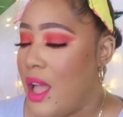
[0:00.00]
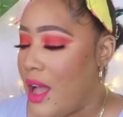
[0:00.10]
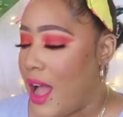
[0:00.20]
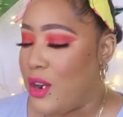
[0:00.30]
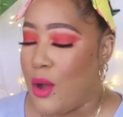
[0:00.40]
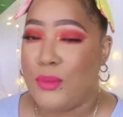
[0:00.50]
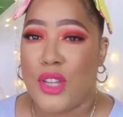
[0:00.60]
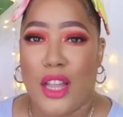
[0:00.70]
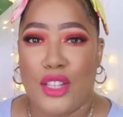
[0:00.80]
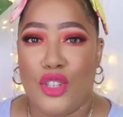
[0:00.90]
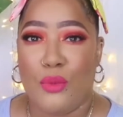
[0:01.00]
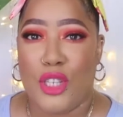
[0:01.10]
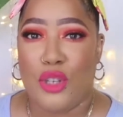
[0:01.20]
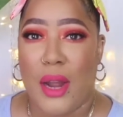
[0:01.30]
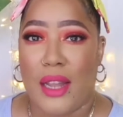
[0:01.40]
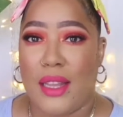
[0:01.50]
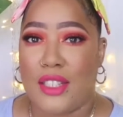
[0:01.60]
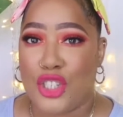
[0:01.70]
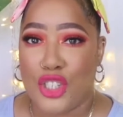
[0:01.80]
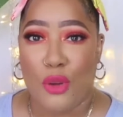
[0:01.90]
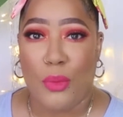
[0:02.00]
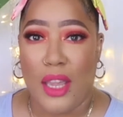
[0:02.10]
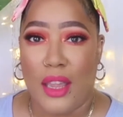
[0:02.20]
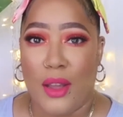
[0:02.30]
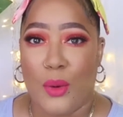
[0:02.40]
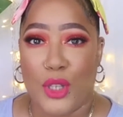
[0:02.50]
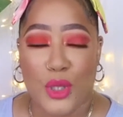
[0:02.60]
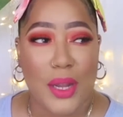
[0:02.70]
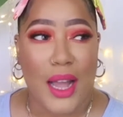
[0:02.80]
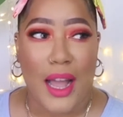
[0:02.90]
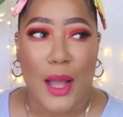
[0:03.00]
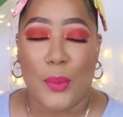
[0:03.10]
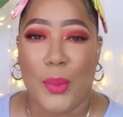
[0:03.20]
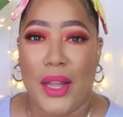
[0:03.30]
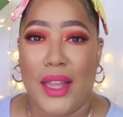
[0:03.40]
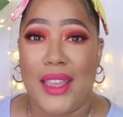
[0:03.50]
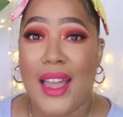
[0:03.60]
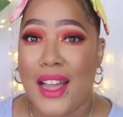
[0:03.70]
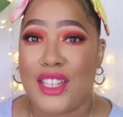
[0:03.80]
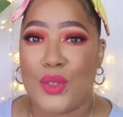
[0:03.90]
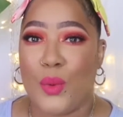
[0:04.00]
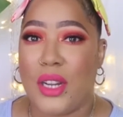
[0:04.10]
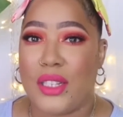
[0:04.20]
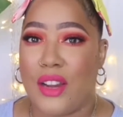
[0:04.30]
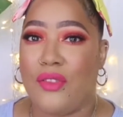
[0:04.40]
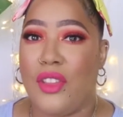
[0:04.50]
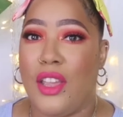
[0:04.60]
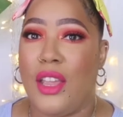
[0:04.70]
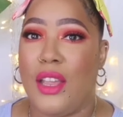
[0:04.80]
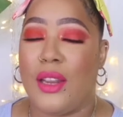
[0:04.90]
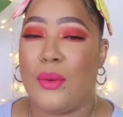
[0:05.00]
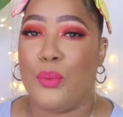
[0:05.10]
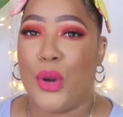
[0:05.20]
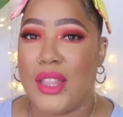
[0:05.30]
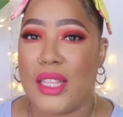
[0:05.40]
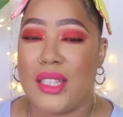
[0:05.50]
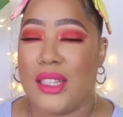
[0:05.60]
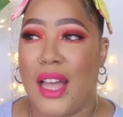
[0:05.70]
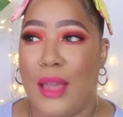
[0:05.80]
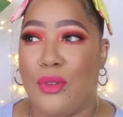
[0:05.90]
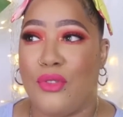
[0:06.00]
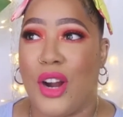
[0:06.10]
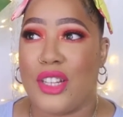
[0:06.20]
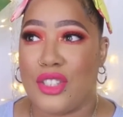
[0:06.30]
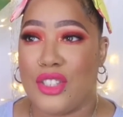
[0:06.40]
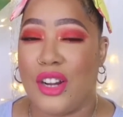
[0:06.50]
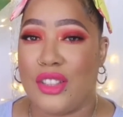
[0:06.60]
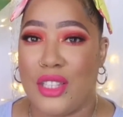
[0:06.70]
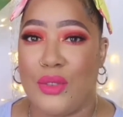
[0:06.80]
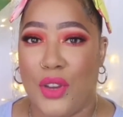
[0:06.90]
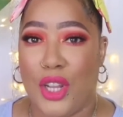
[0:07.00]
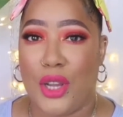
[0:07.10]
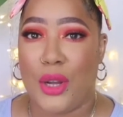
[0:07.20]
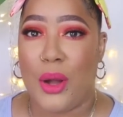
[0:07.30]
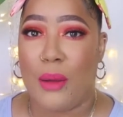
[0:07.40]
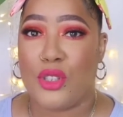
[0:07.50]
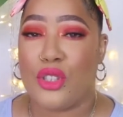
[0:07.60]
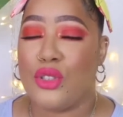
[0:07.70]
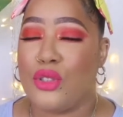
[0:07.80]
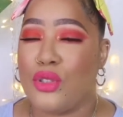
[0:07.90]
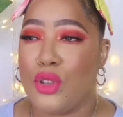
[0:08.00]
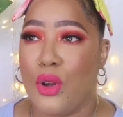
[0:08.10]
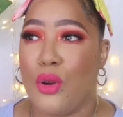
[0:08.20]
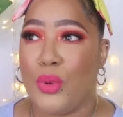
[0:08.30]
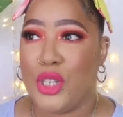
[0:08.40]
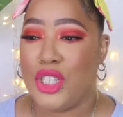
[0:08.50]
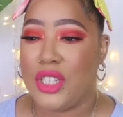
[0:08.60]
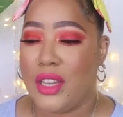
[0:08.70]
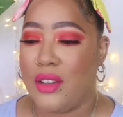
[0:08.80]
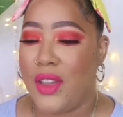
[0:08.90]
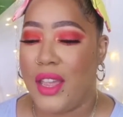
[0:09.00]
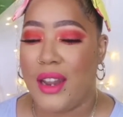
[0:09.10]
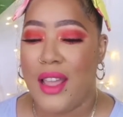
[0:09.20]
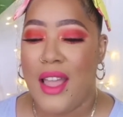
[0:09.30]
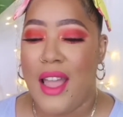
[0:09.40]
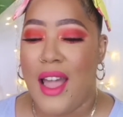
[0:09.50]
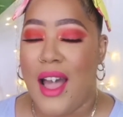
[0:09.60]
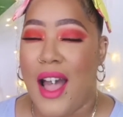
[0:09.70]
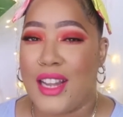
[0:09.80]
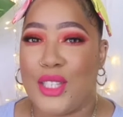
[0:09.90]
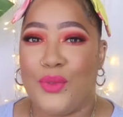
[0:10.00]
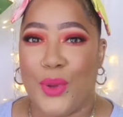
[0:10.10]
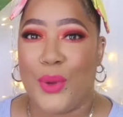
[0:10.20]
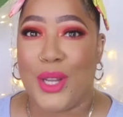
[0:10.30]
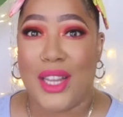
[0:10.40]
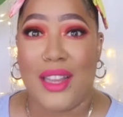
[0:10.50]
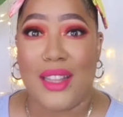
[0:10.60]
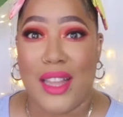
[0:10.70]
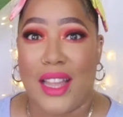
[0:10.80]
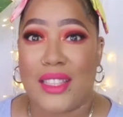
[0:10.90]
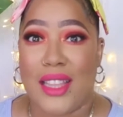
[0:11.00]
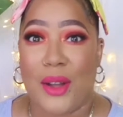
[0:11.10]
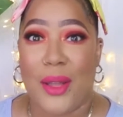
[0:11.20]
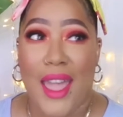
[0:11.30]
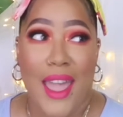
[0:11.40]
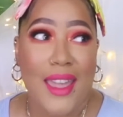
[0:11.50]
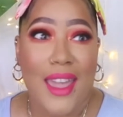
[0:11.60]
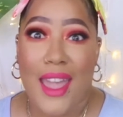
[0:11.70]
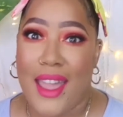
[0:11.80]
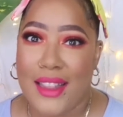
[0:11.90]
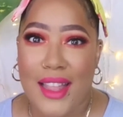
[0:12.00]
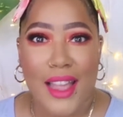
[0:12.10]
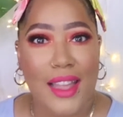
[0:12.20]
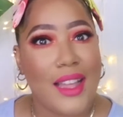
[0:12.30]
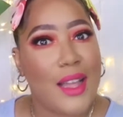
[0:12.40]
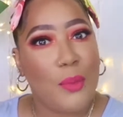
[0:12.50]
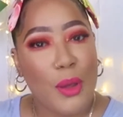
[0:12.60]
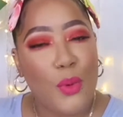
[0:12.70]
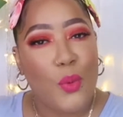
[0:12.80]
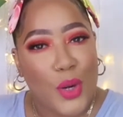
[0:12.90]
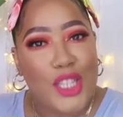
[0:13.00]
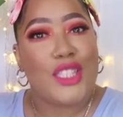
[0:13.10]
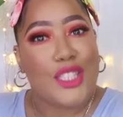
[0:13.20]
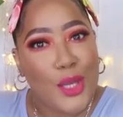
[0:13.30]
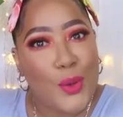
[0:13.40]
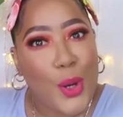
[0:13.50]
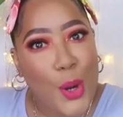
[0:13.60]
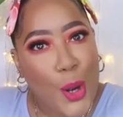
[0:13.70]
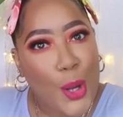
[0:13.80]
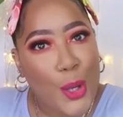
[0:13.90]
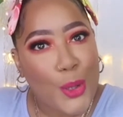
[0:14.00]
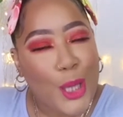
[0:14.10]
I know I'm talking too much. You probably like, just show me what you got. But yeah, I just want to definitely bring that to light before I start this video. I'm just so appreciative and I just feel good. Like, it's like, okay, okay, like people want to see you, girl.